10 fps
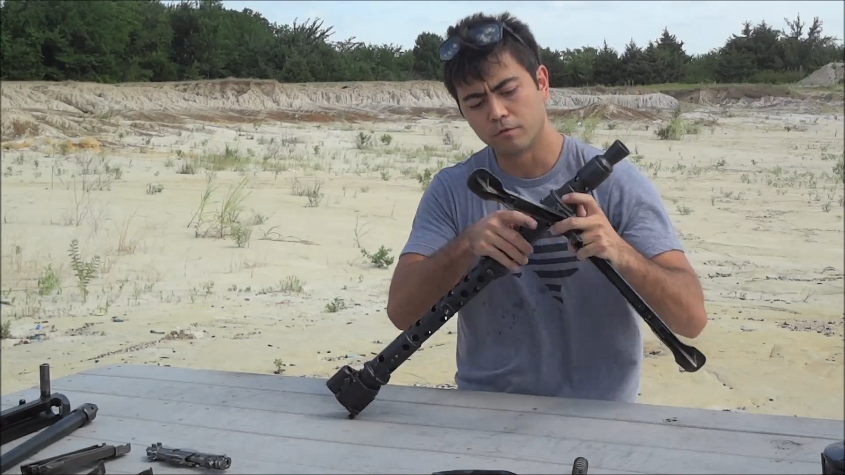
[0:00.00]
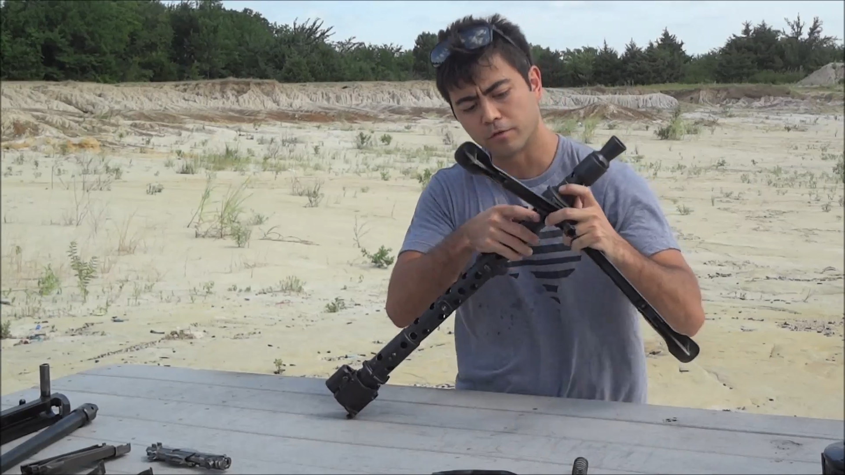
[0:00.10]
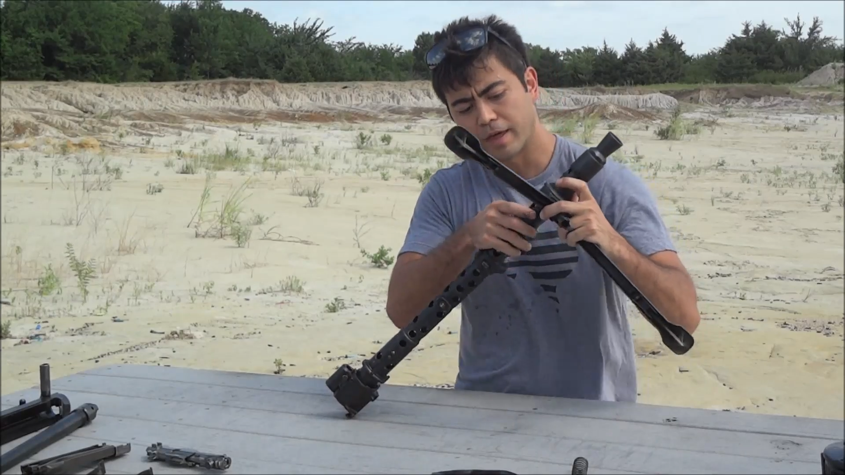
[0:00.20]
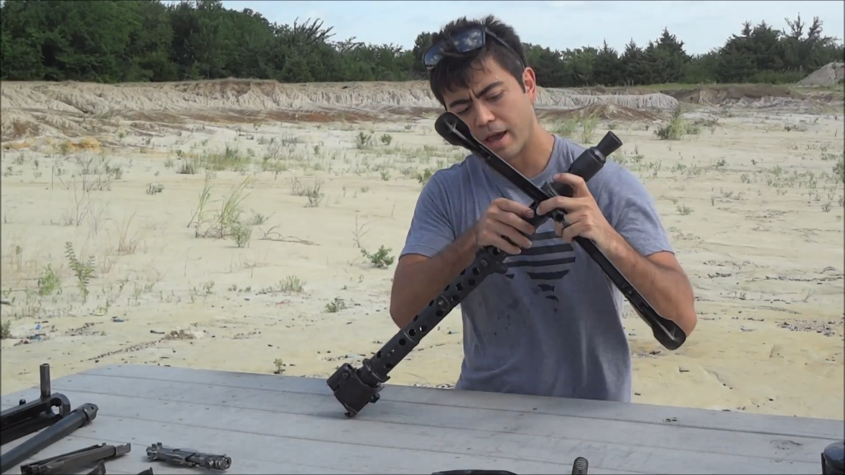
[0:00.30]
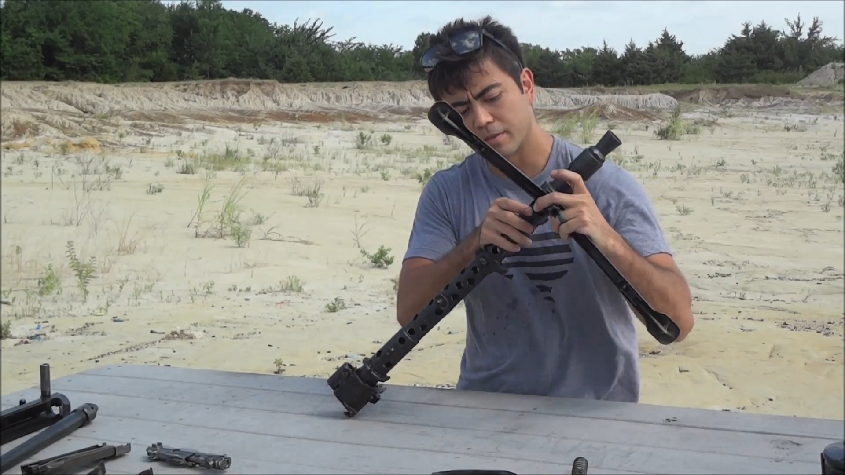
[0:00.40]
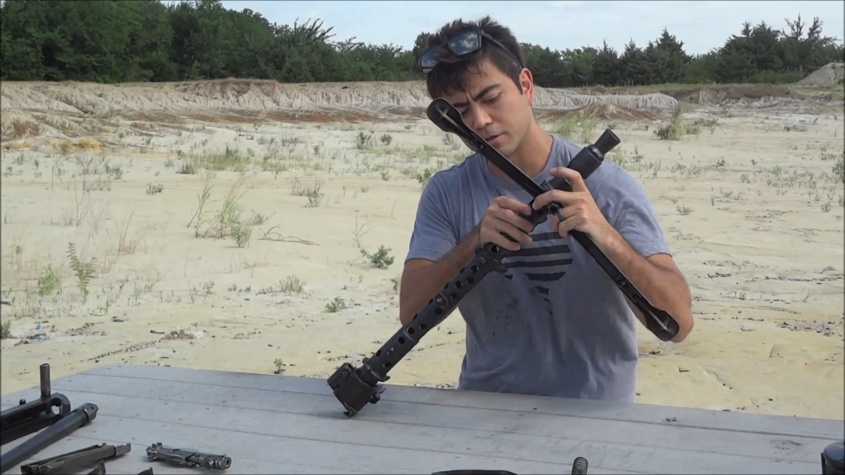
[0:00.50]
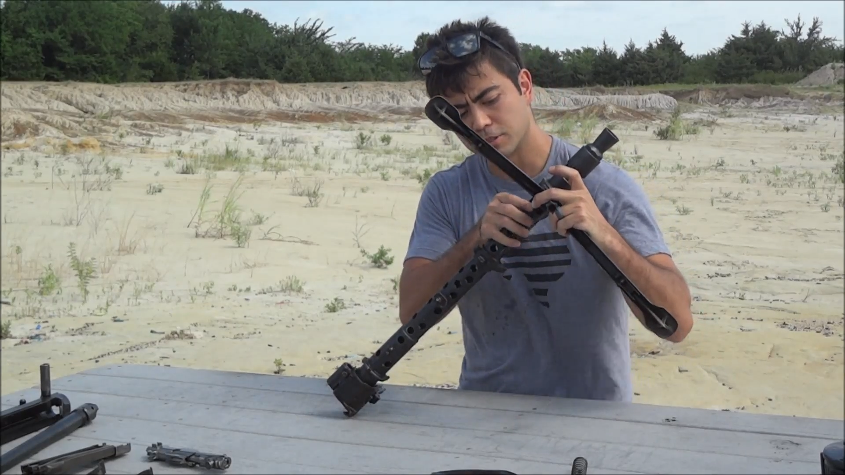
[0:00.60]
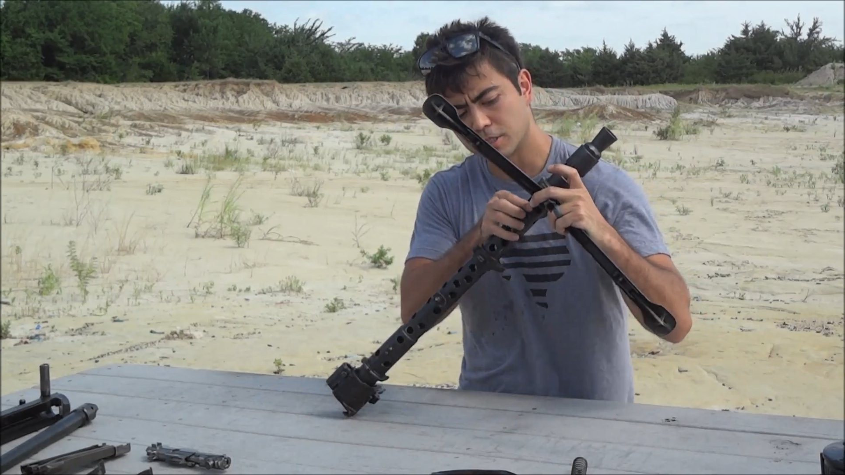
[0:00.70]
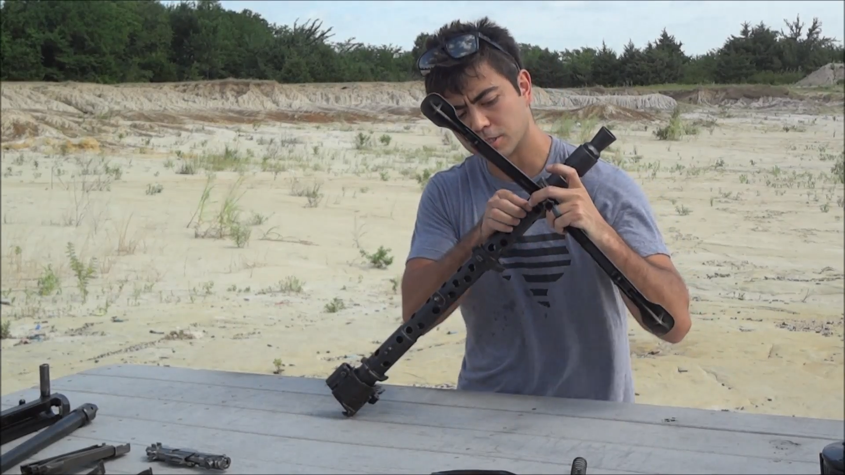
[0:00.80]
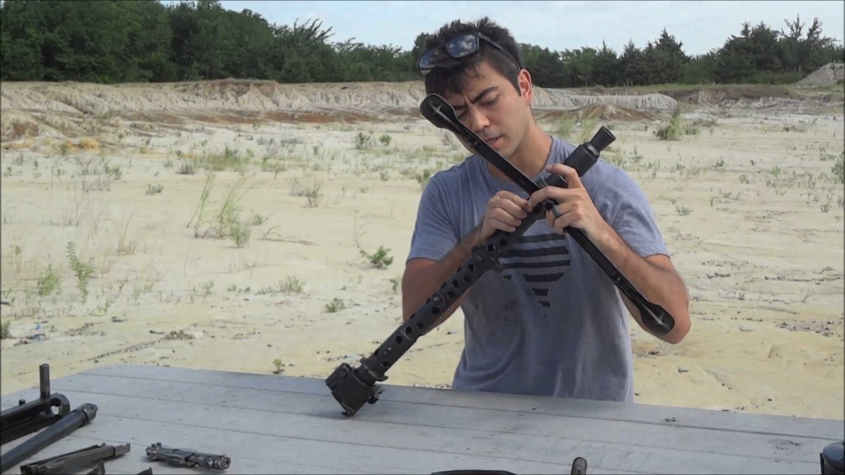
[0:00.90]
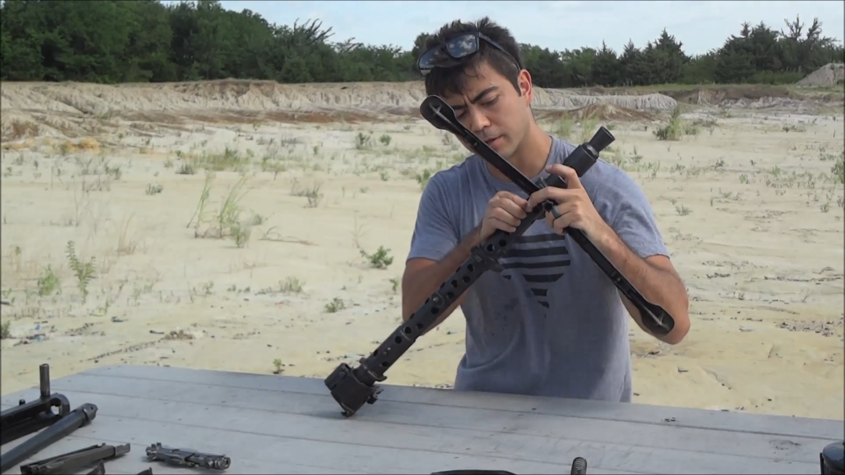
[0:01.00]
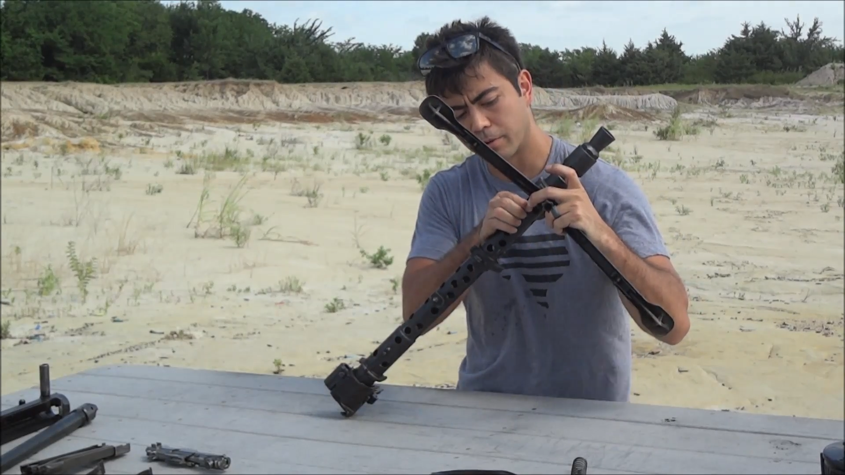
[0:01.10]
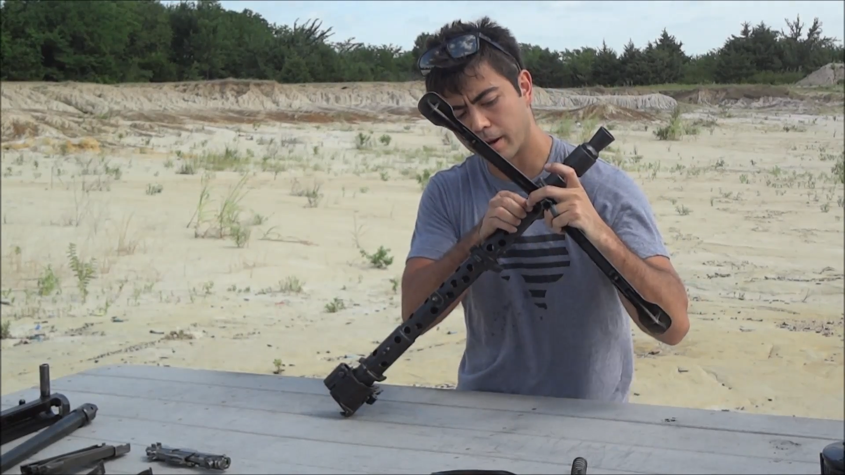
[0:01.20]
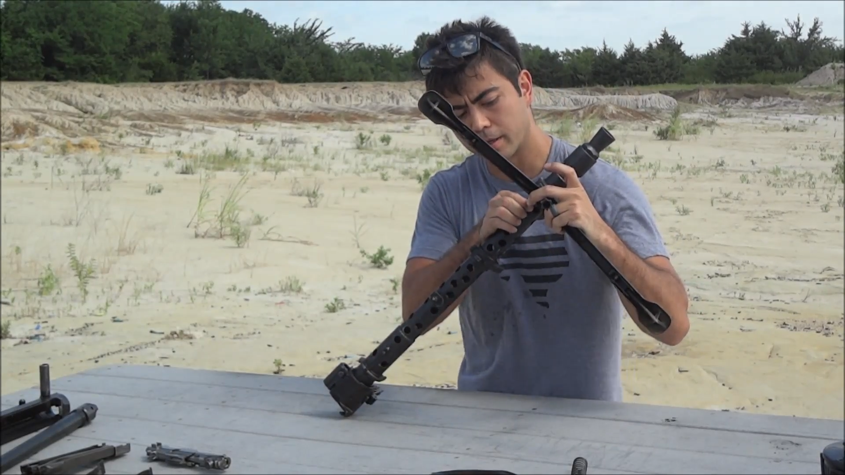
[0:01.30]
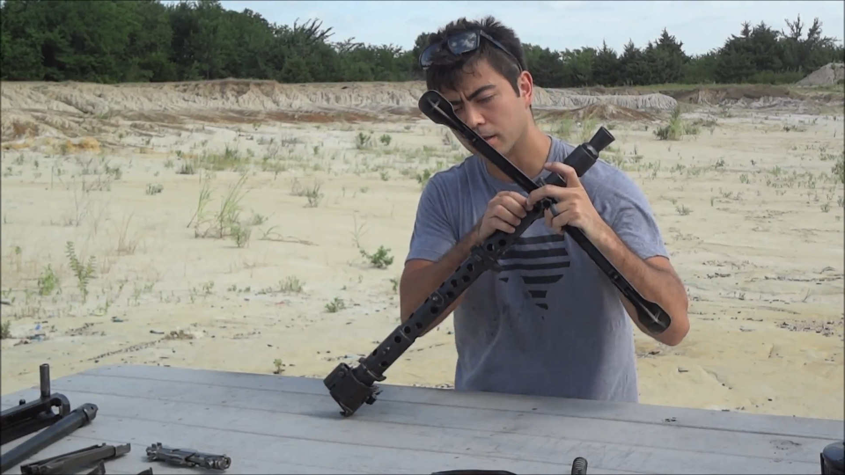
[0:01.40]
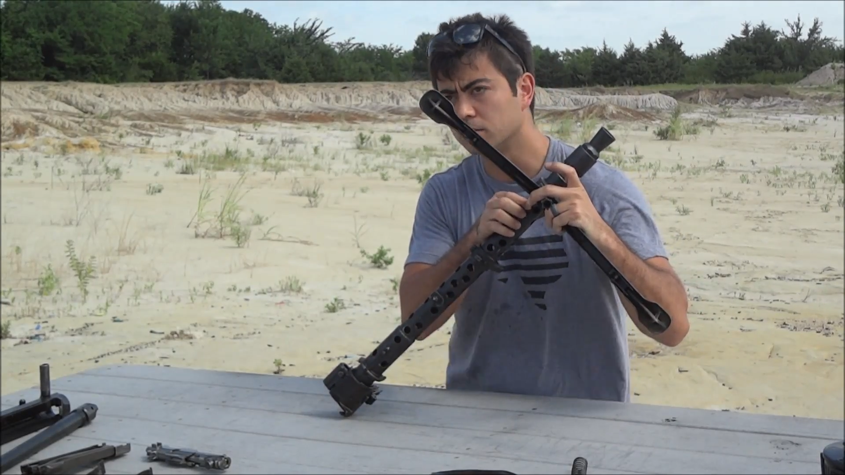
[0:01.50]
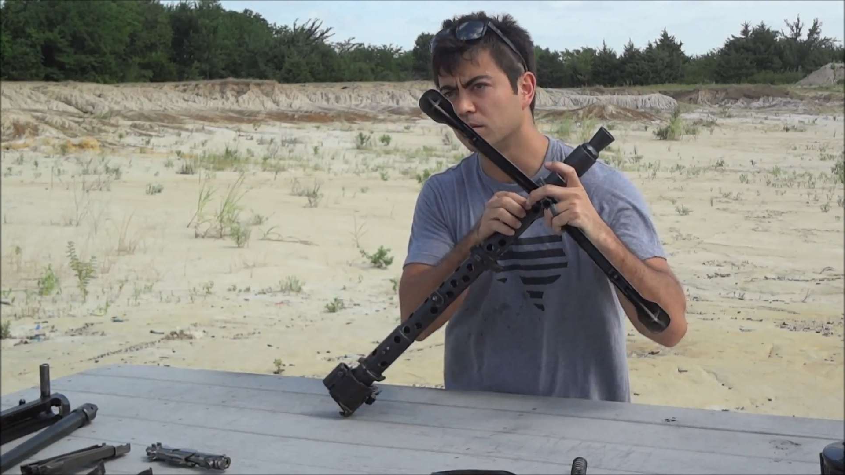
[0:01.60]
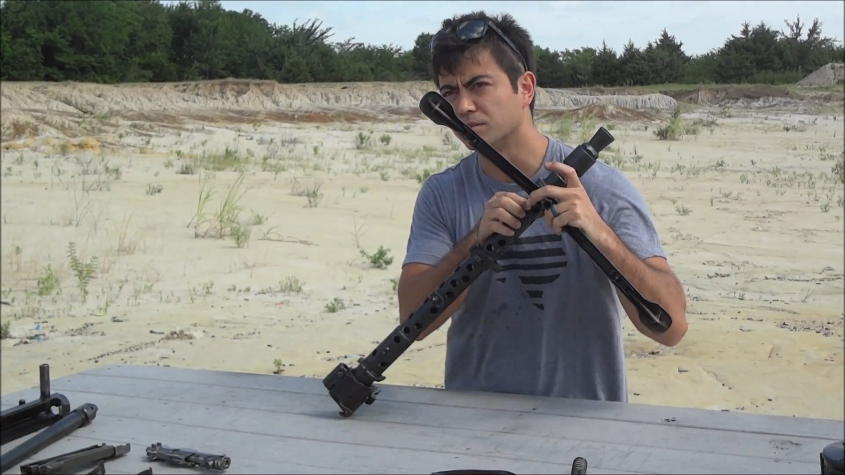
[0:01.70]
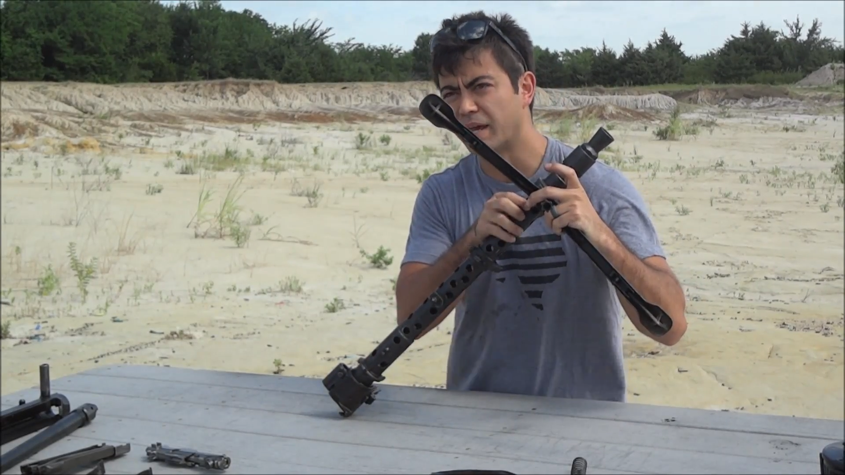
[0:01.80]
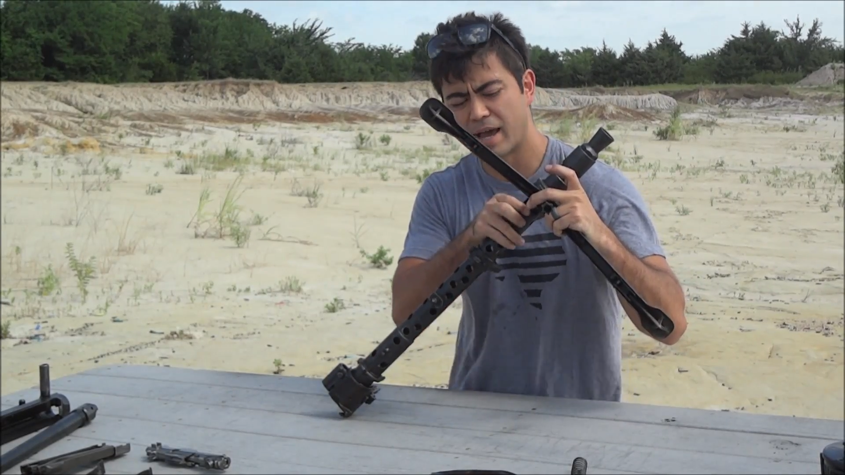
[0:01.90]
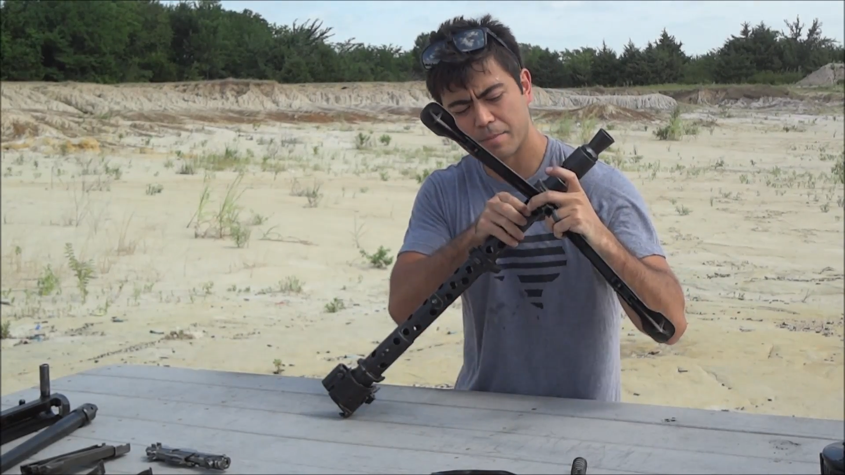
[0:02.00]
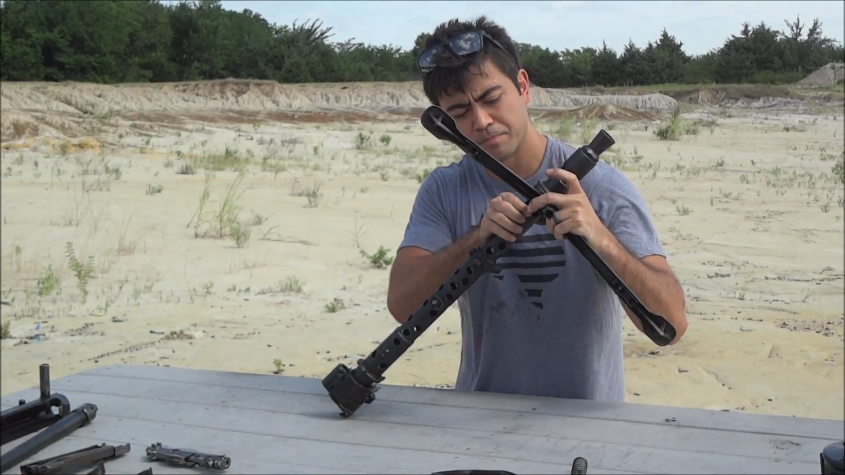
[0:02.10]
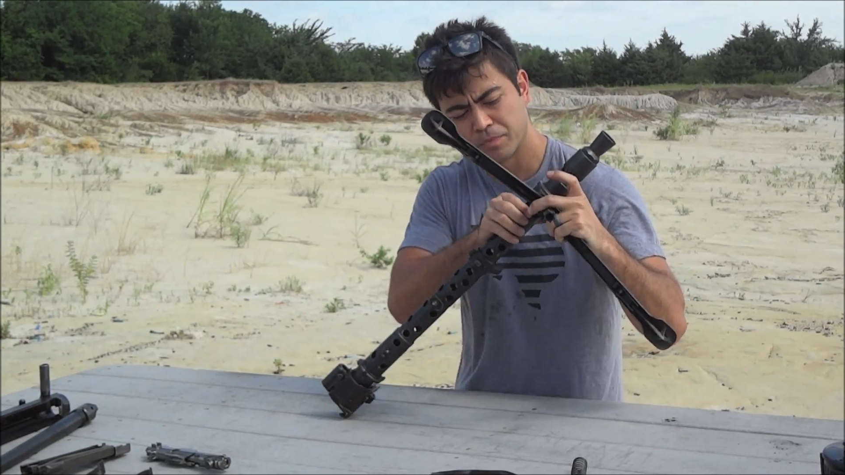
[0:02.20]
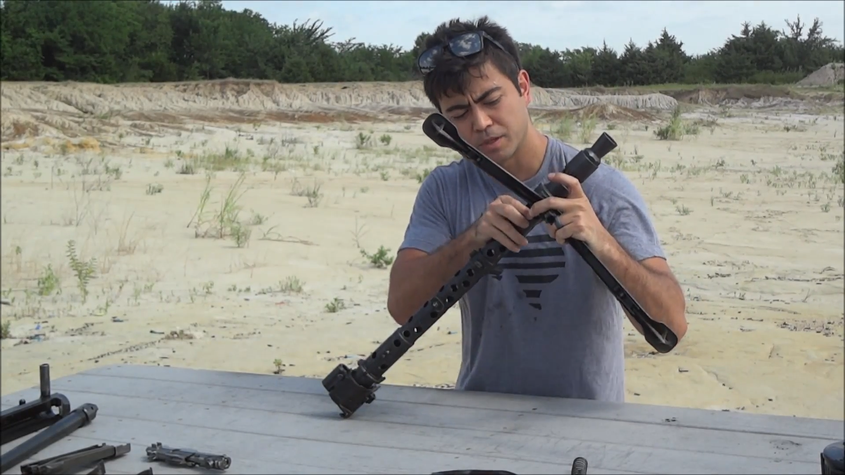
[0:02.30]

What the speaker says: For that, there's this thing right here, little tab.